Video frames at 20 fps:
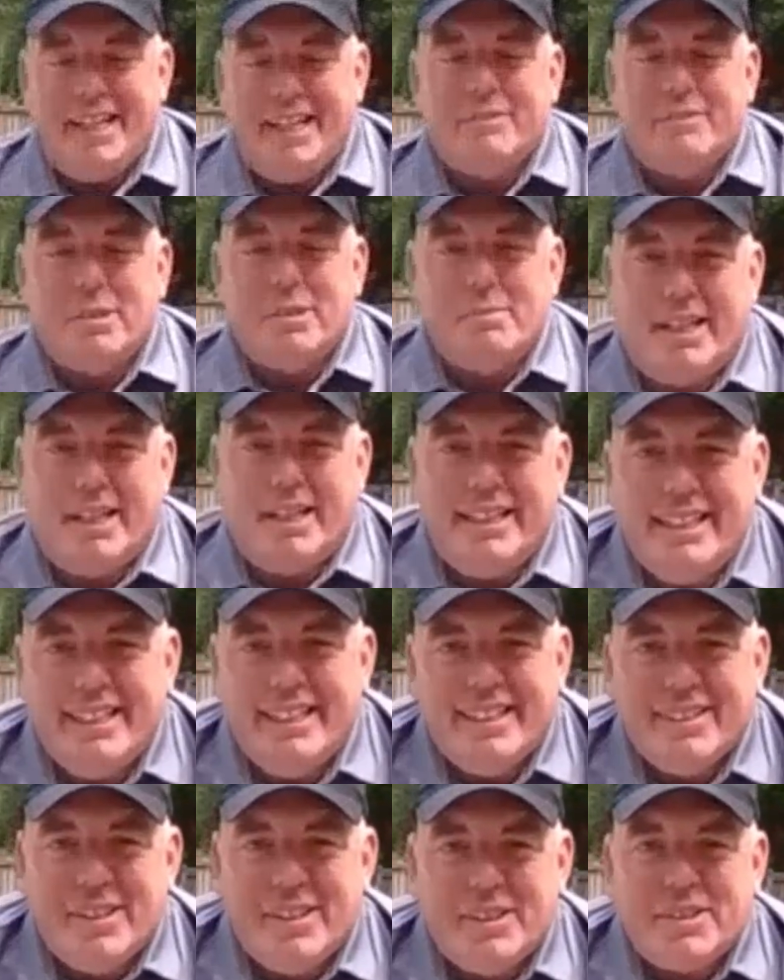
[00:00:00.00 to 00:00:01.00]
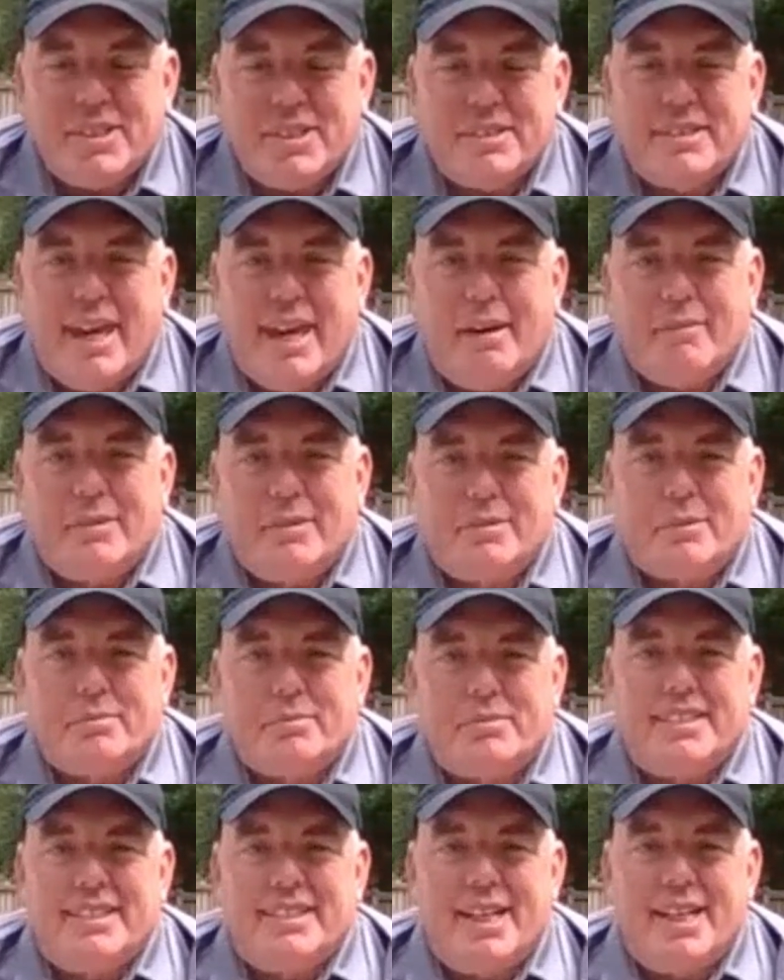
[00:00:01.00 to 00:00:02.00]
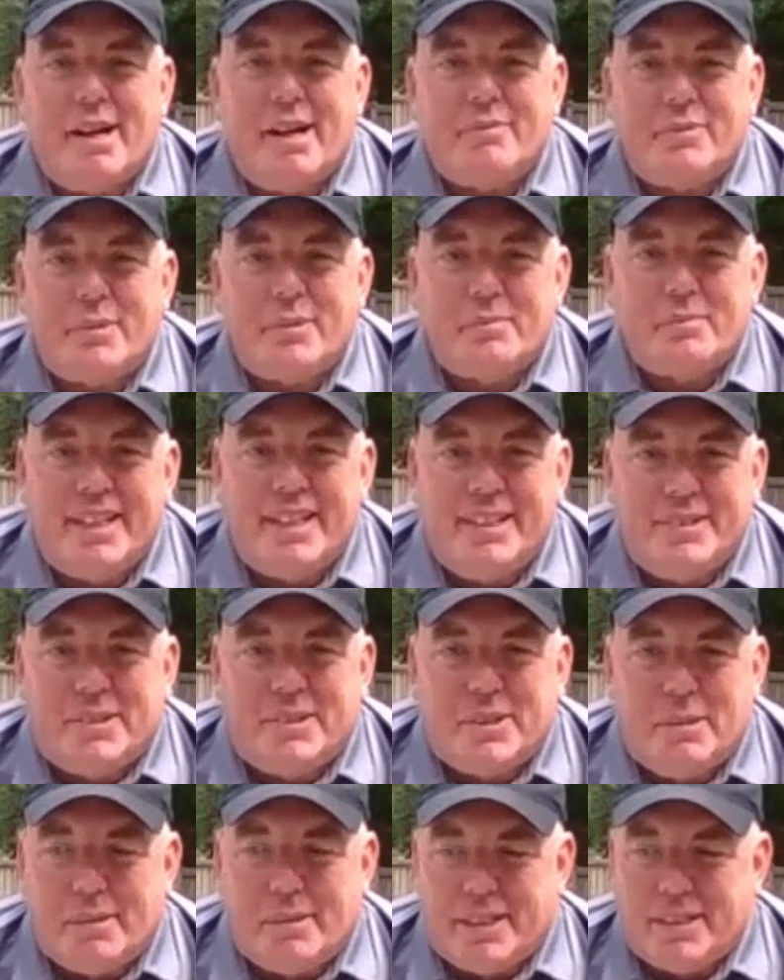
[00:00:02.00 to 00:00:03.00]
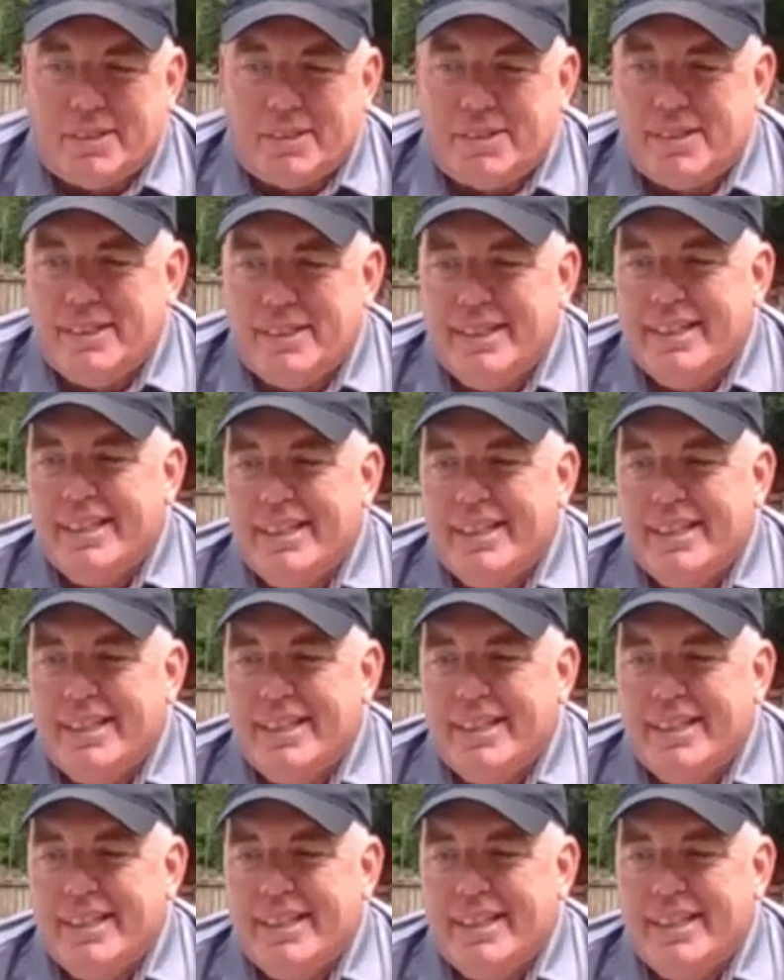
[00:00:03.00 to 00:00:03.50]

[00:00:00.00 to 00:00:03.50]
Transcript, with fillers: Hey everybody, this is Kevin from Tee IT Off for Brain Tumors.